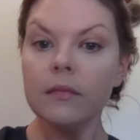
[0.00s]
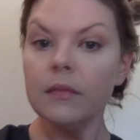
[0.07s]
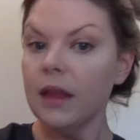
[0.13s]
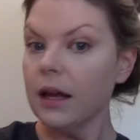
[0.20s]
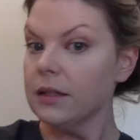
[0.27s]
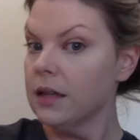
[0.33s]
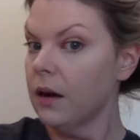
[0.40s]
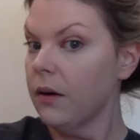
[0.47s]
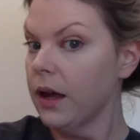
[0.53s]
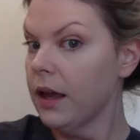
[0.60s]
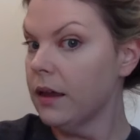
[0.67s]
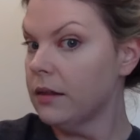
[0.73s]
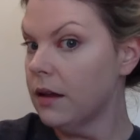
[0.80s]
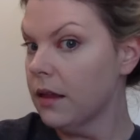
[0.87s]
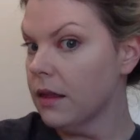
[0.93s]
that's how I
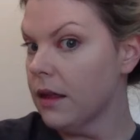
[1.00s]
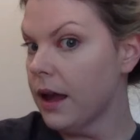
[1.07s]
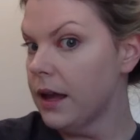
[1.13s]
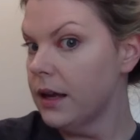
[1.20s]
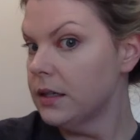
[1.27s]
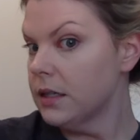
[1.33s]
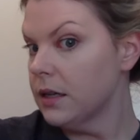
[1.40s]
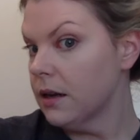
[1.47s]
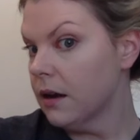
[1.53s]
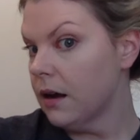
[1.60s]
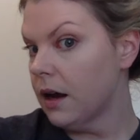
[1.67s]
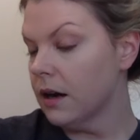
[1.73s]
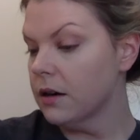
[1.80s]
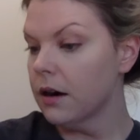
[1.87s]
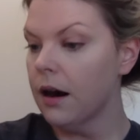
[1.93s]
get the light
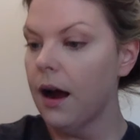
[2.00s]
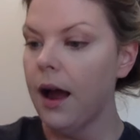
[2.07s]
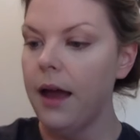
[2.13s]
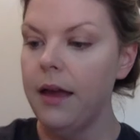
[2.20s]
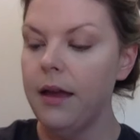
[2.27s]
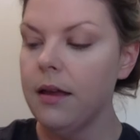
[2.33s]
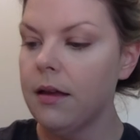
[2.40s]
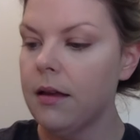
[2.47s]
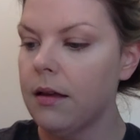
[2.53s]
under eye.